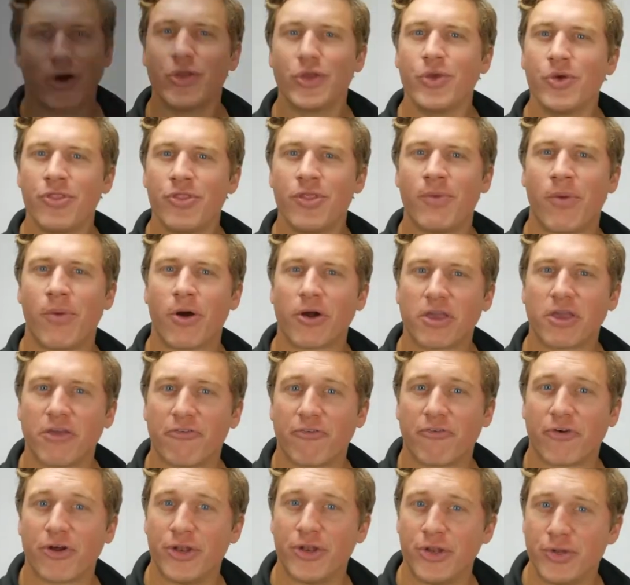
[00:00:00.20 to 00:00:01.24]
you in the market
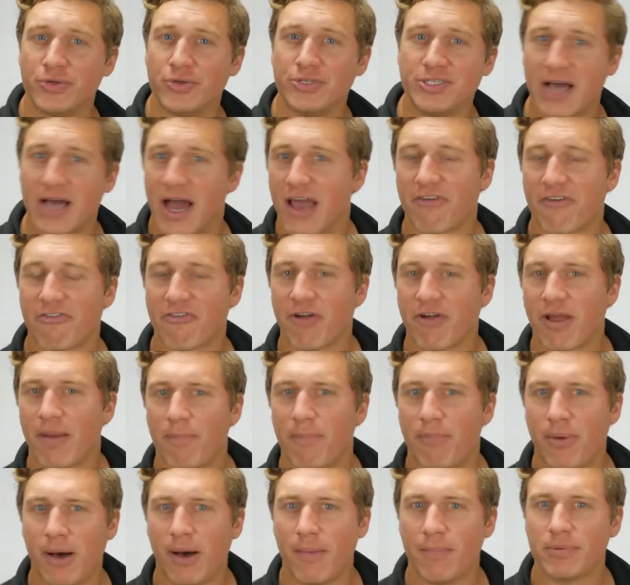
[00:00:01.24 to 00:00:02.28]
for a new diaphragm
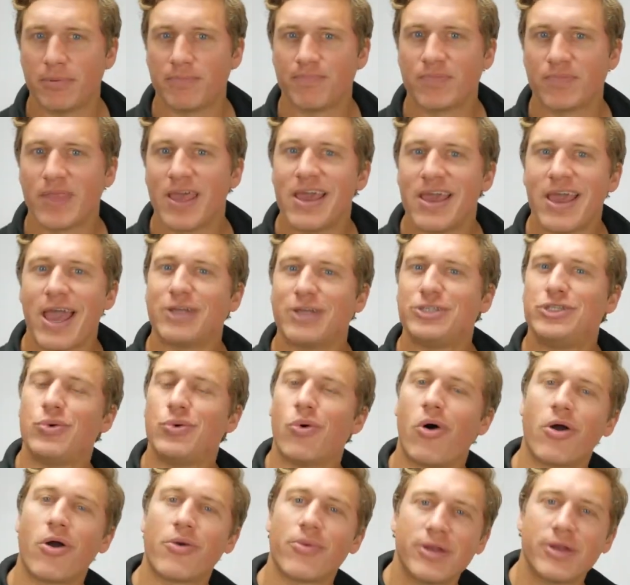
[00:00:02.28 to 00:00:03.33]
pump? As you
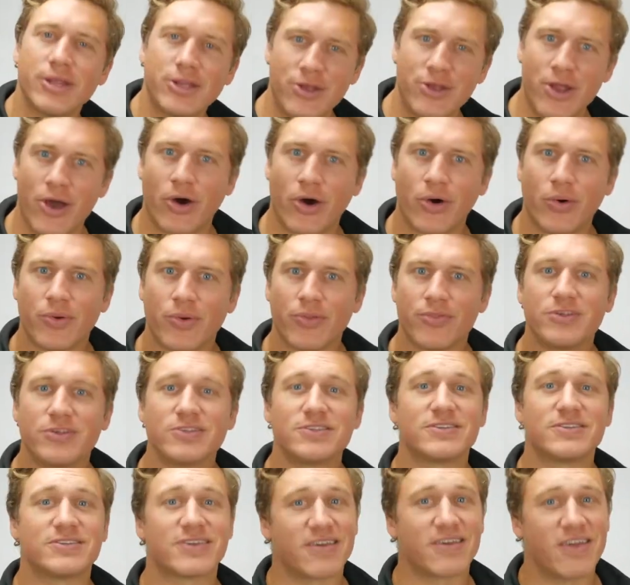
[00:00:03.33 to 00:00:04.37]
already know, this
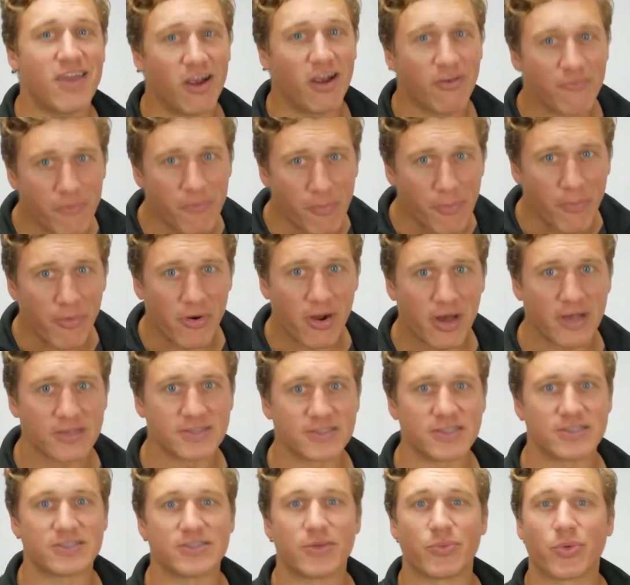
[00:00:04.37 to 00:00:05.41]
is a careful
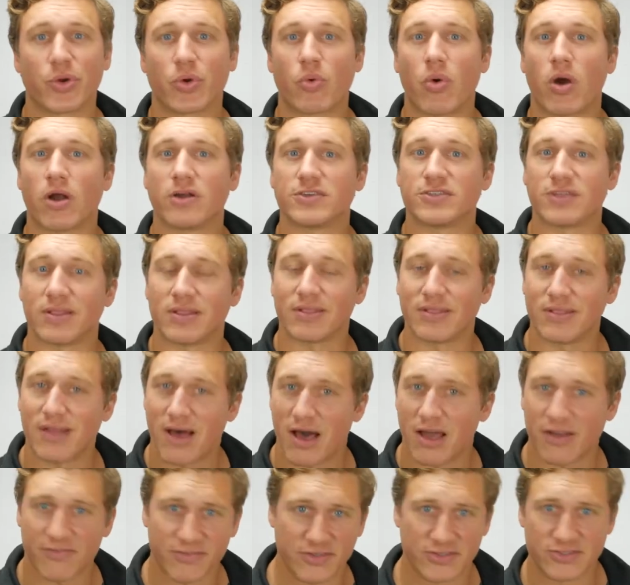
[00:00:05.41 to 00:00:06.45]
process that requires a
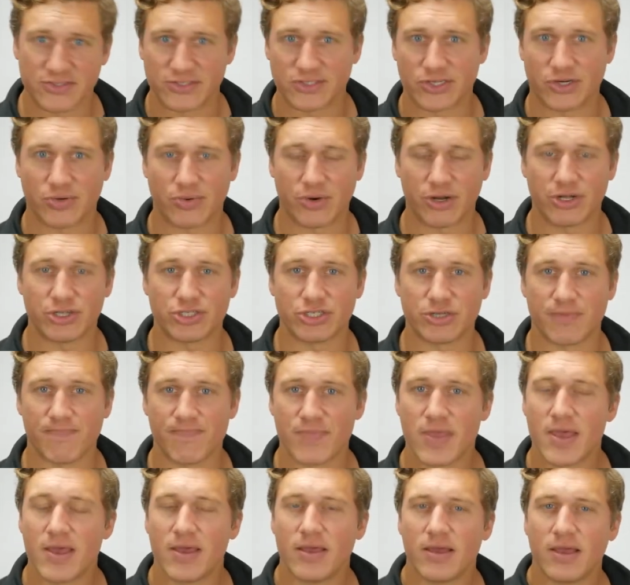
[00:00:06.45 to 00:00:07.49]
lot of consideration.
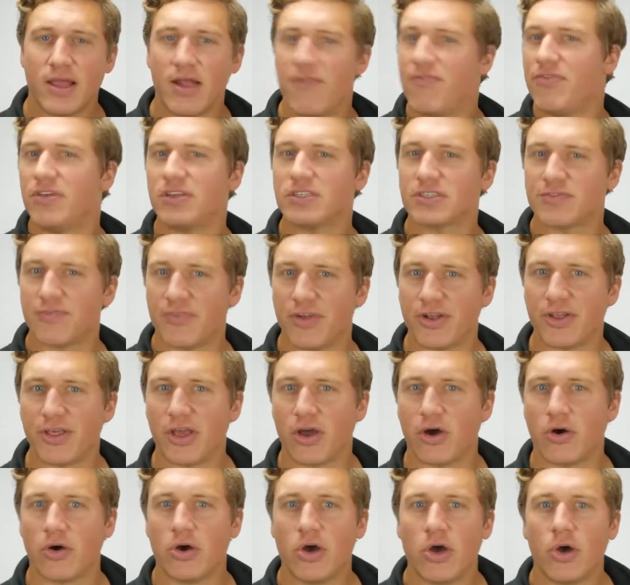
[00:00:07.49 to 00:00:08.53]
In this
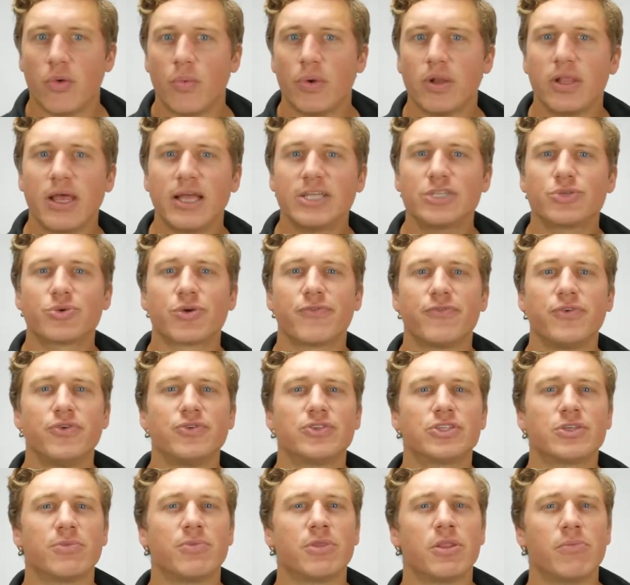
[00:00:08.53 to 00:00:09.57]
video, we'd like to review
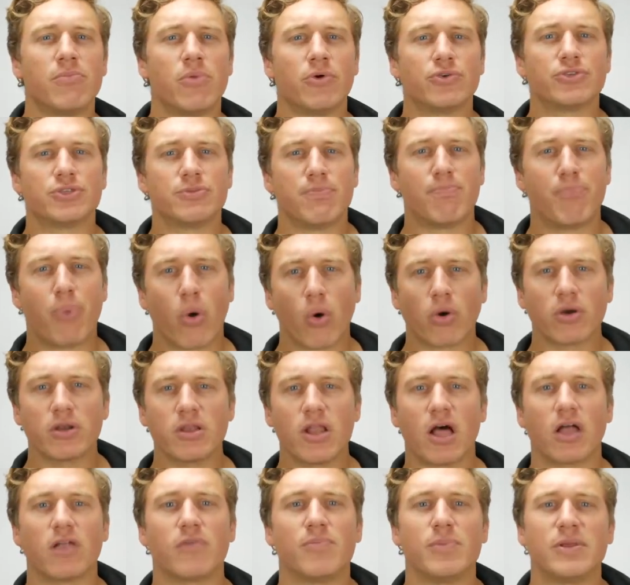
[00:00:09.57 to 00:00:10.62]
some of the most important
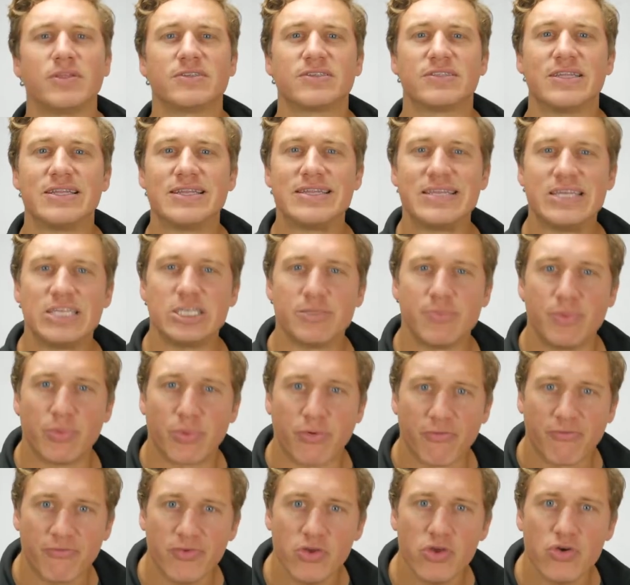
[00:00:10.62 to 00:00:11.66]
elements that need to be
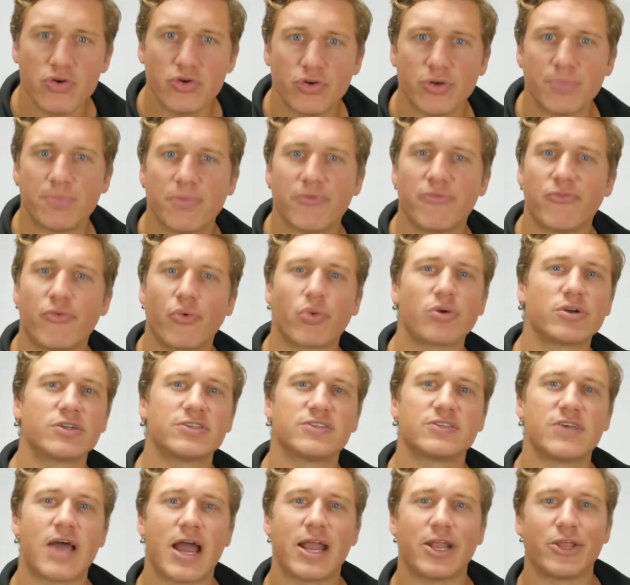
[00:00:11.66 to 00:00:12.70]
reviewed before
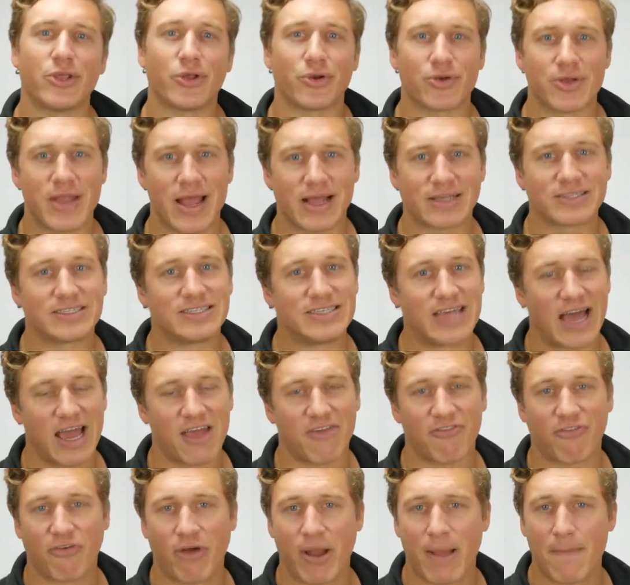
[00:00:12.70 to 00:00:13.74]
designing your next
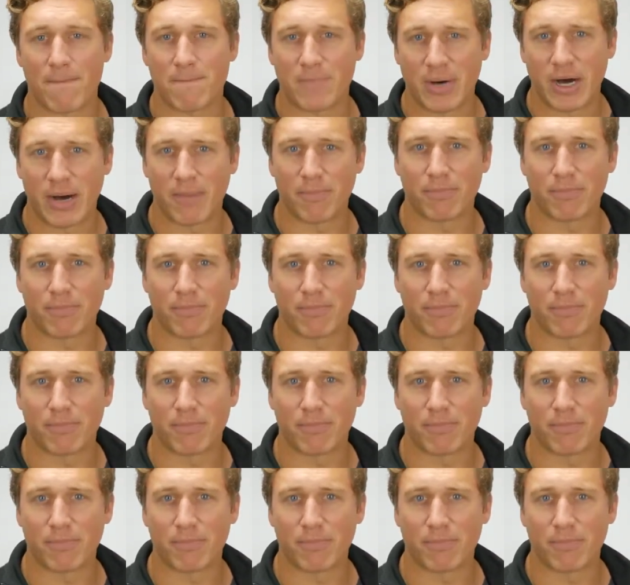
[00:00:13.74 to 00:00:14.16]
diaphragm pump.